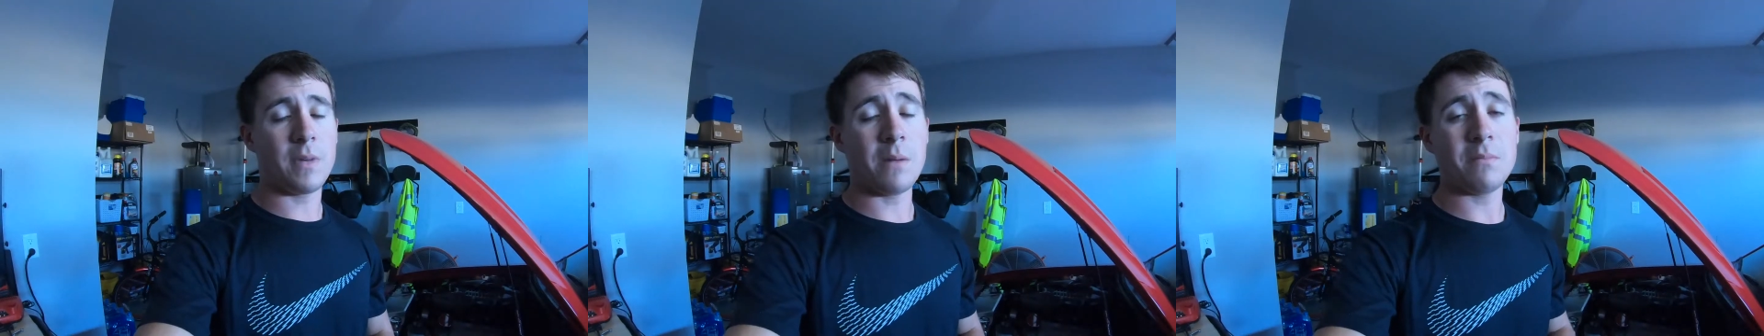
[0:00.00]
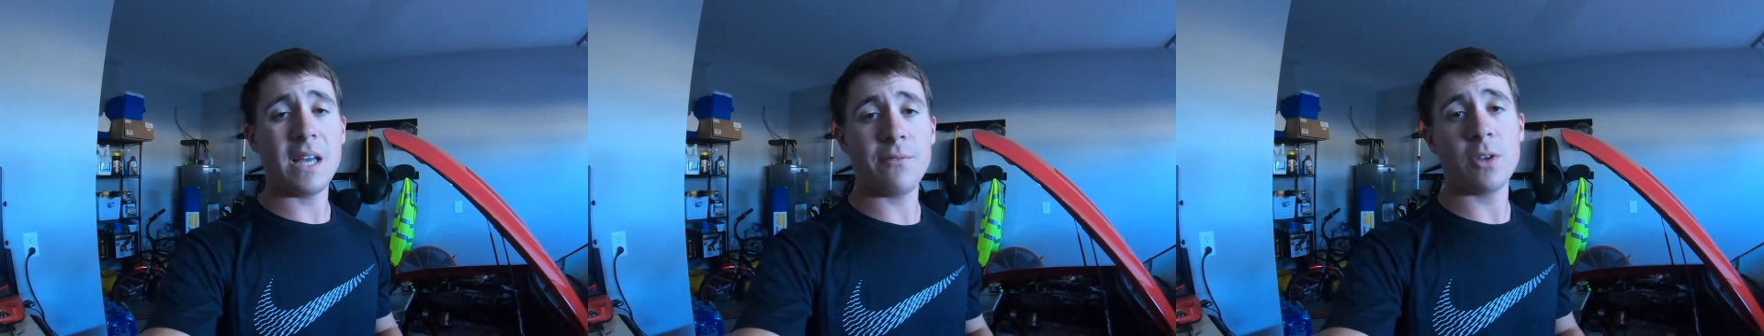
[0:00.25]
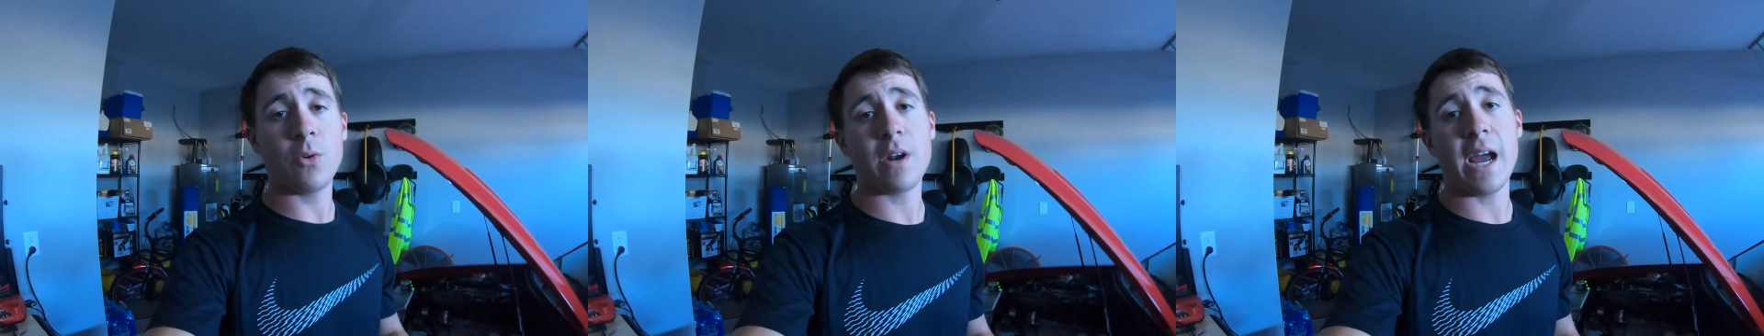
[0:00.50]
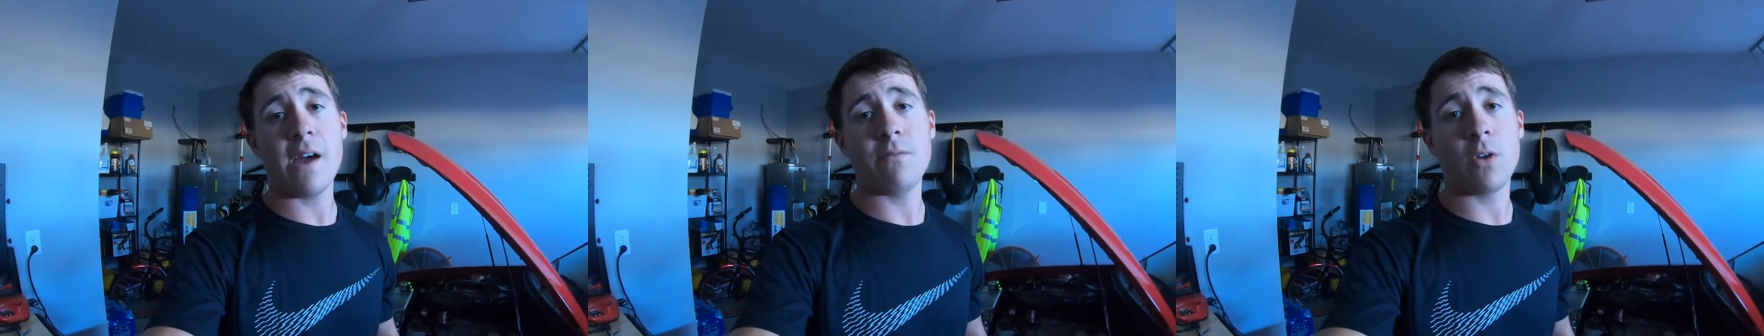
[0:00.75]
but I'm definitely going
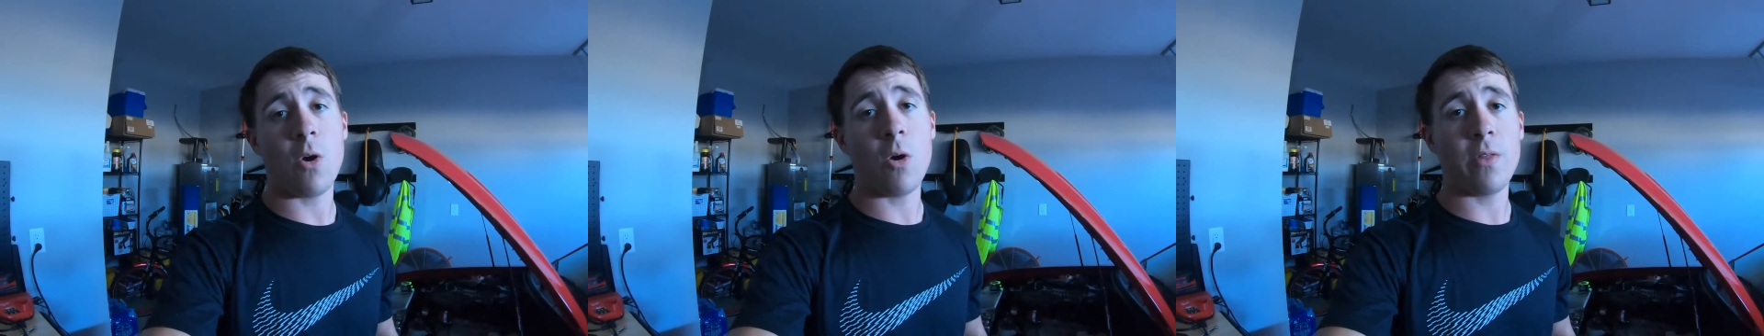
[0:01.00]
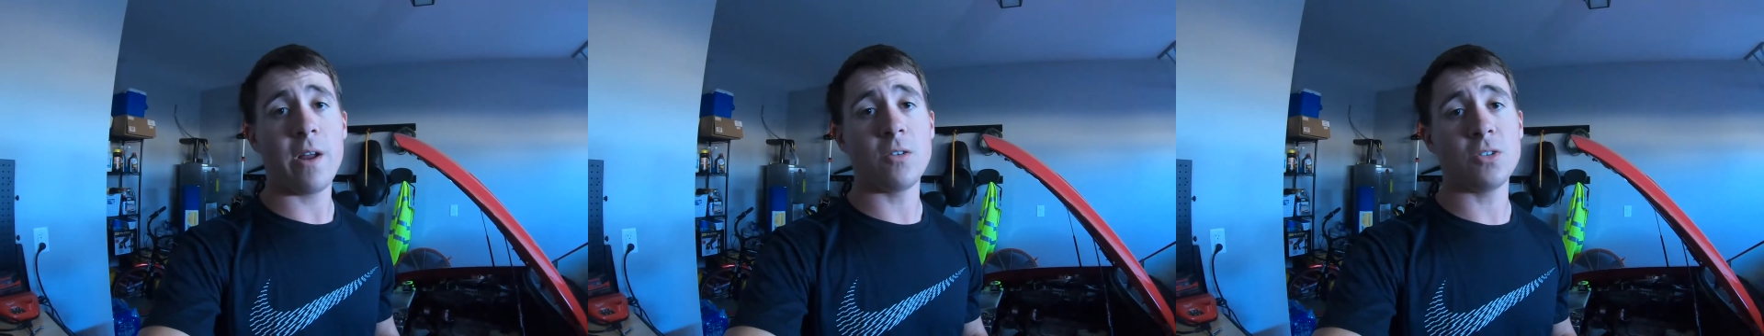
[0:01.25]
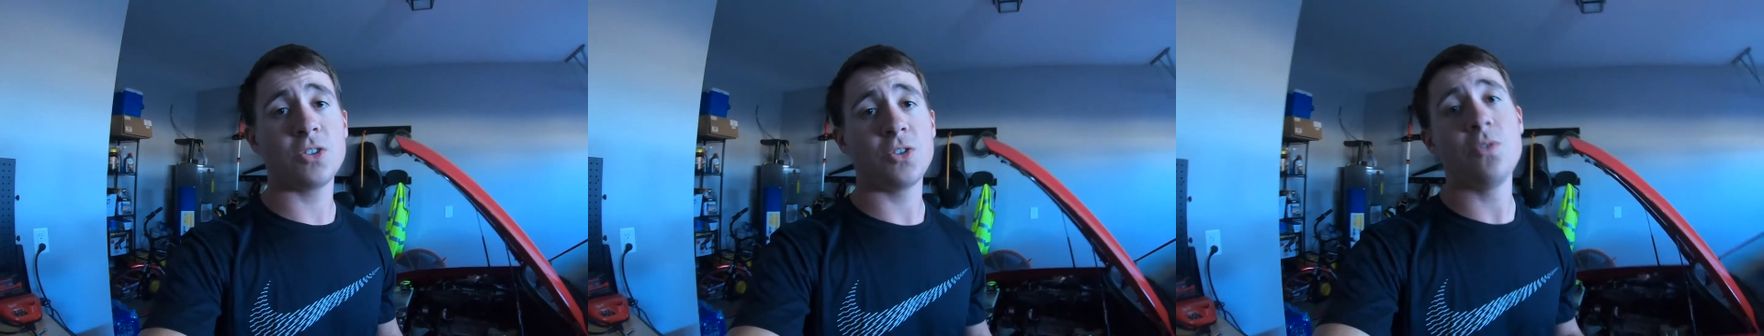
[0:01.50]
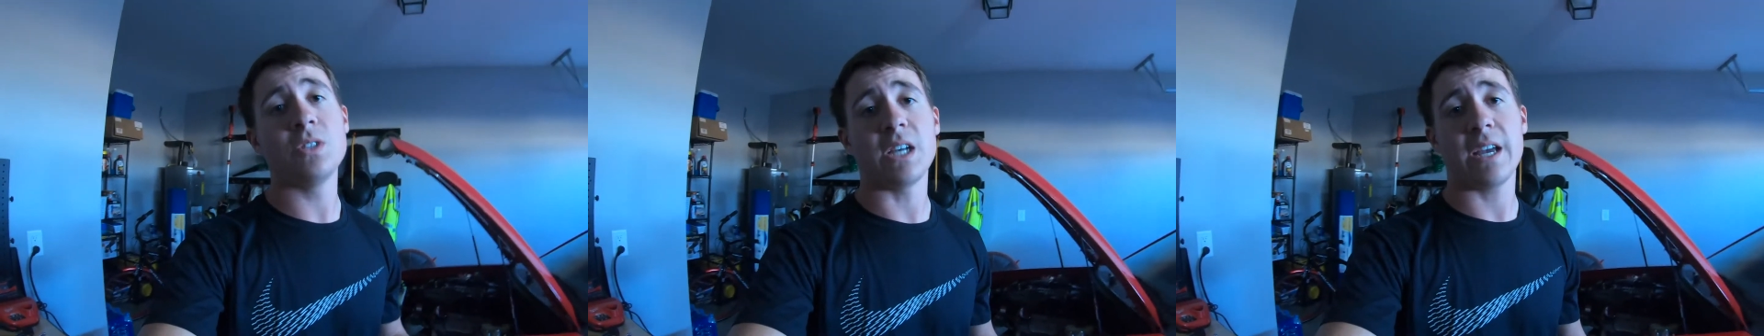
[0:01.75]
to have the car there as
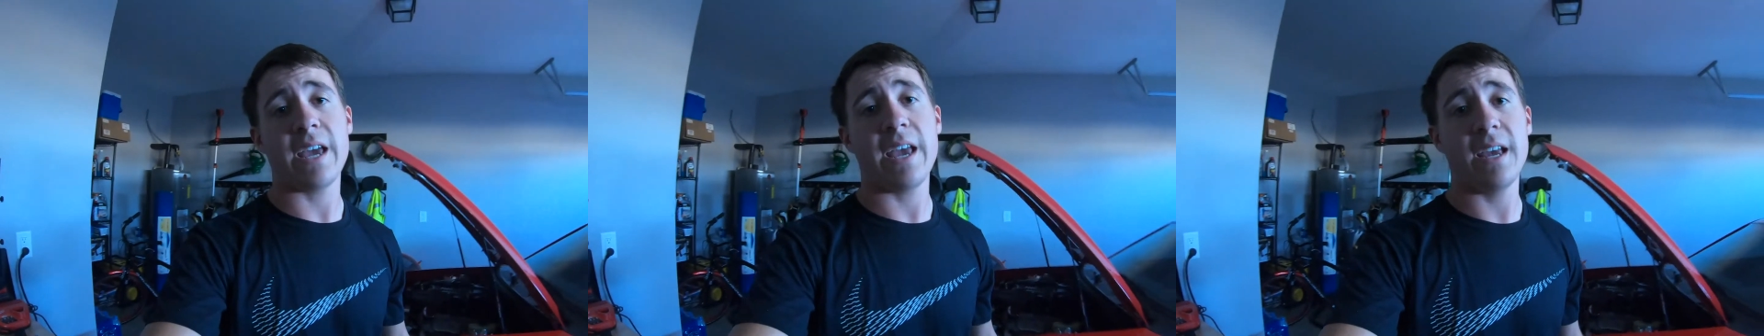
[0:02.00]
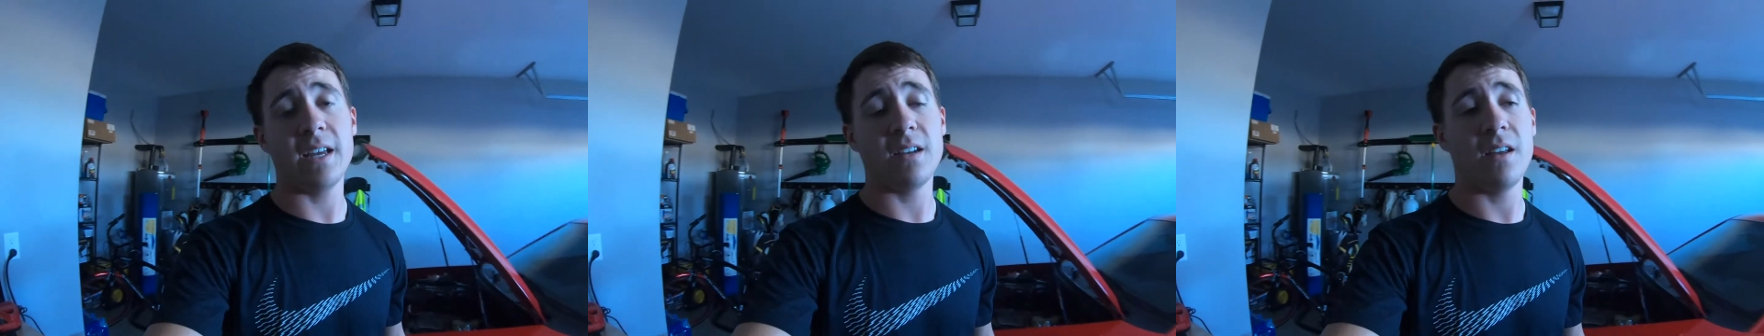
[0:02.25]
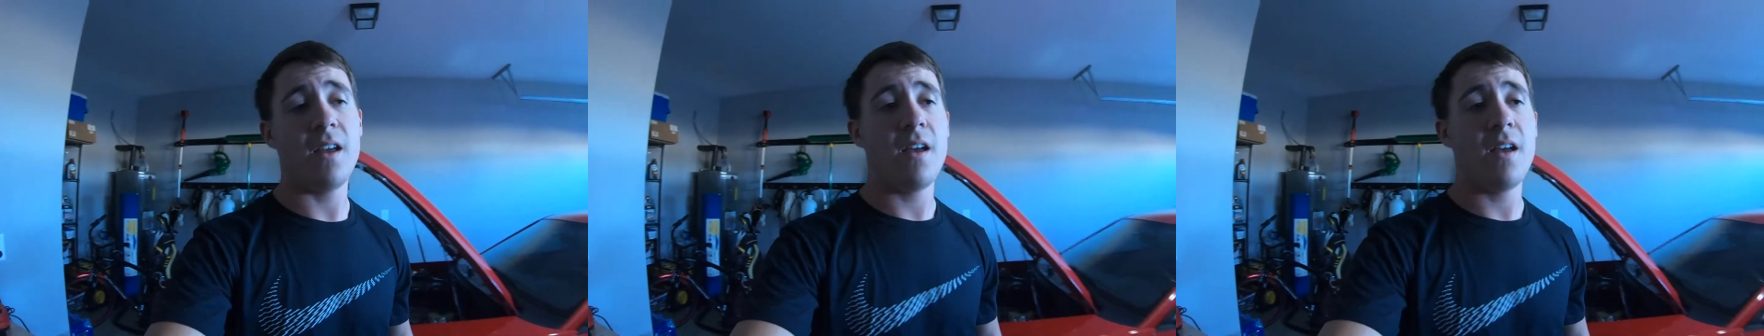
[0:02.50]
soon as I can.